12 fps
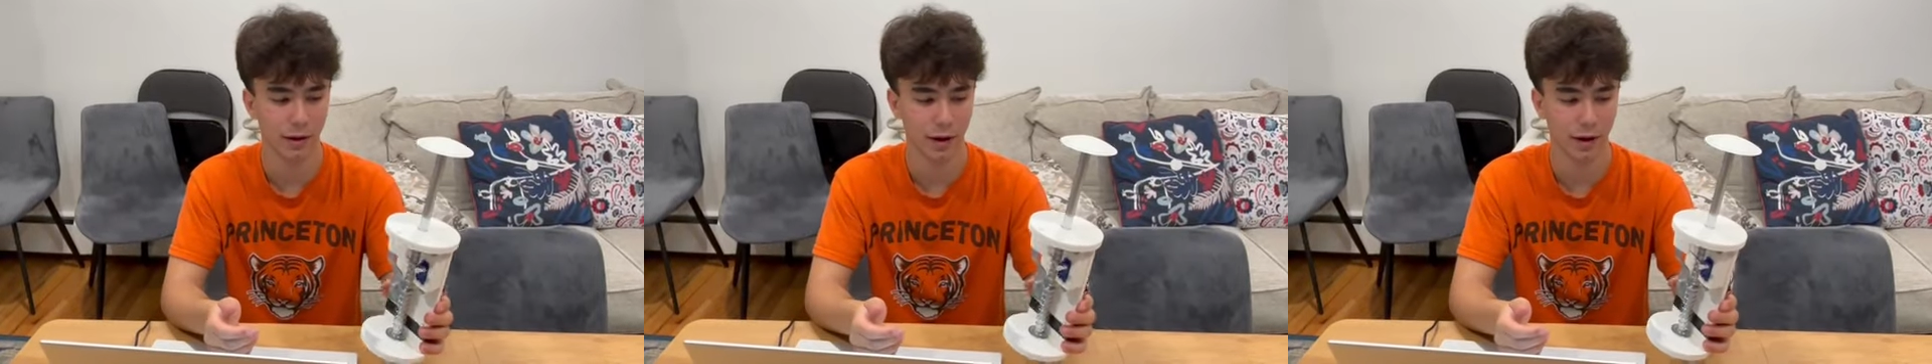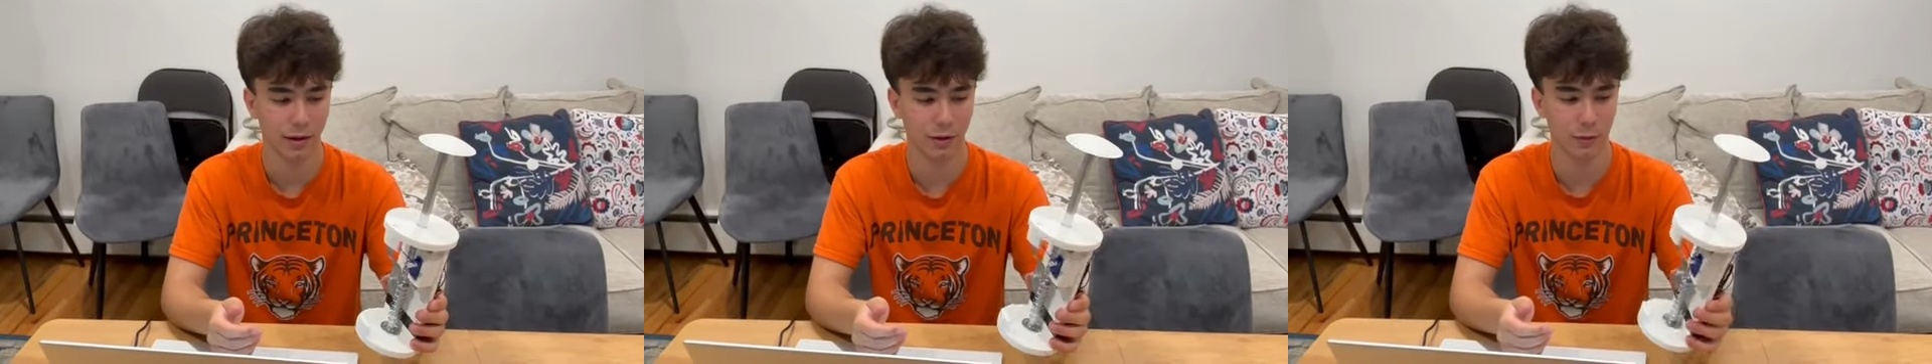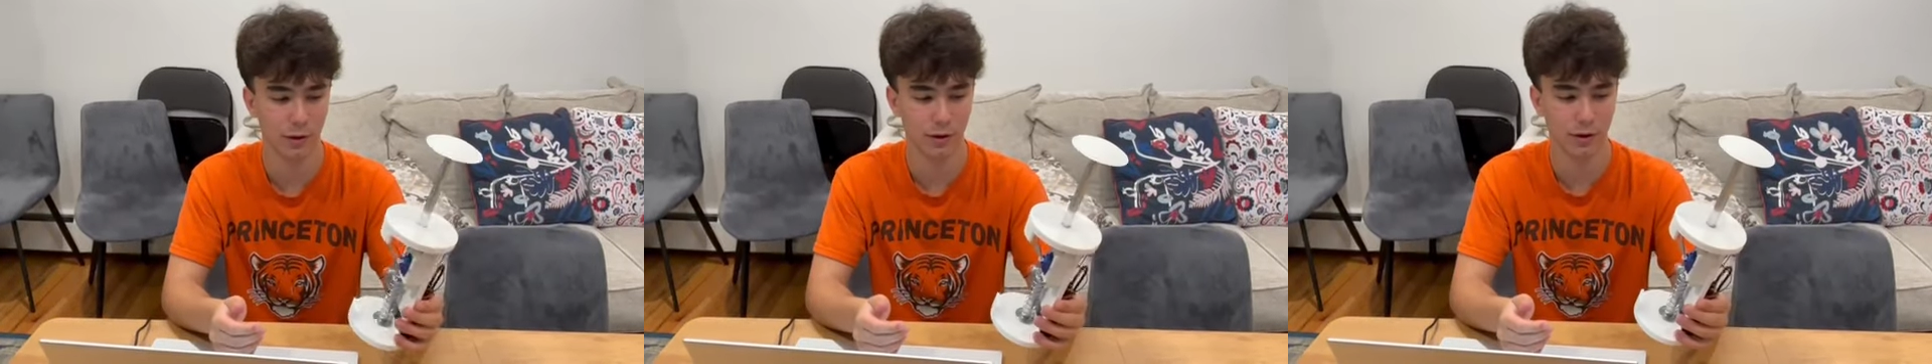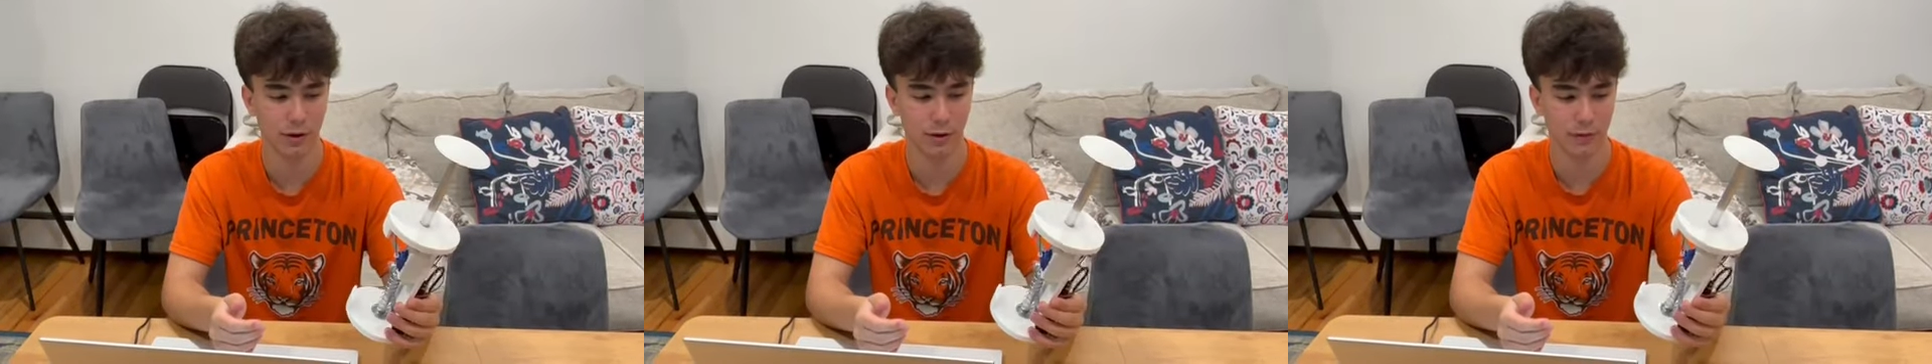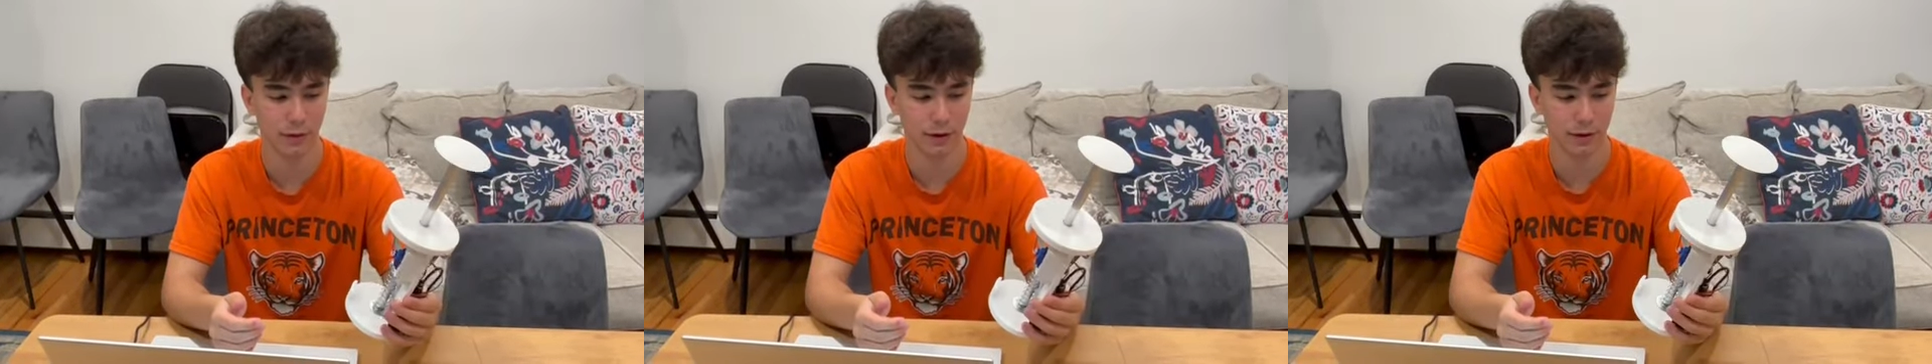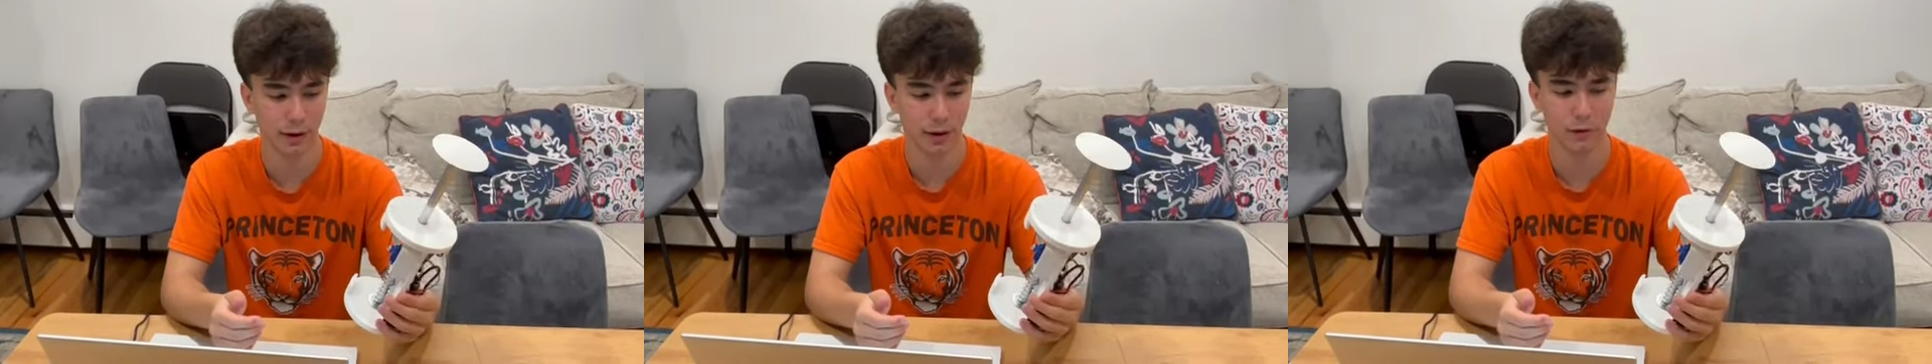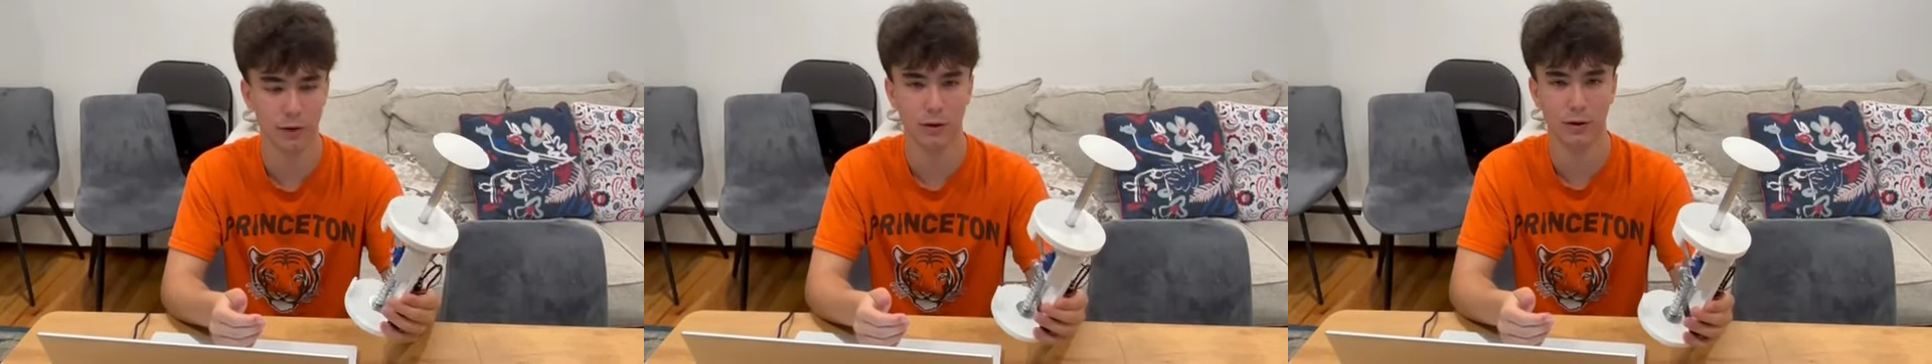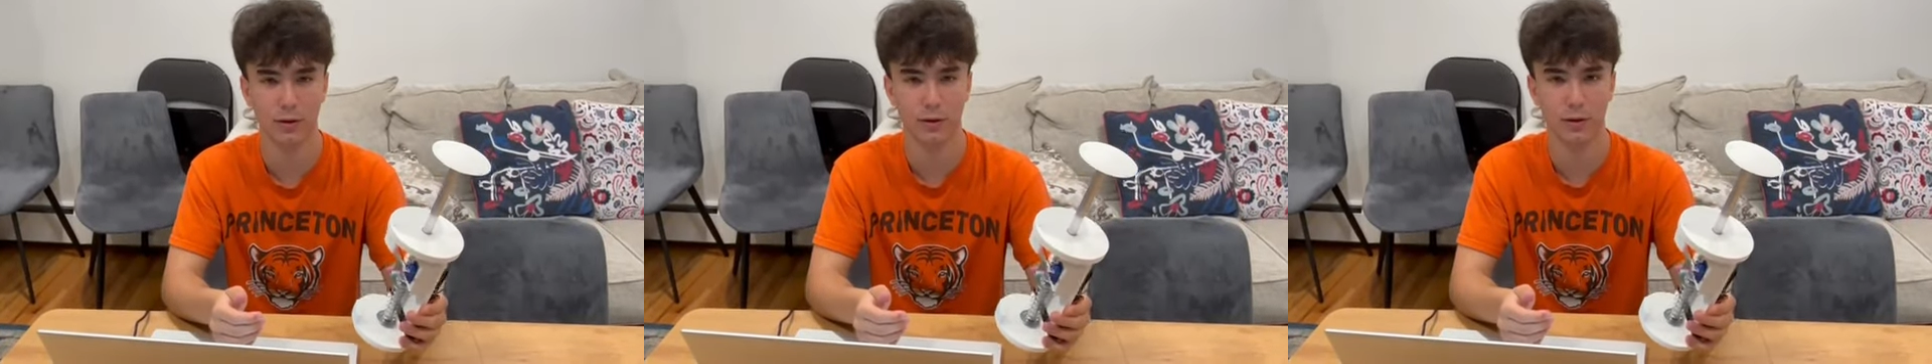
and the weather can affect how long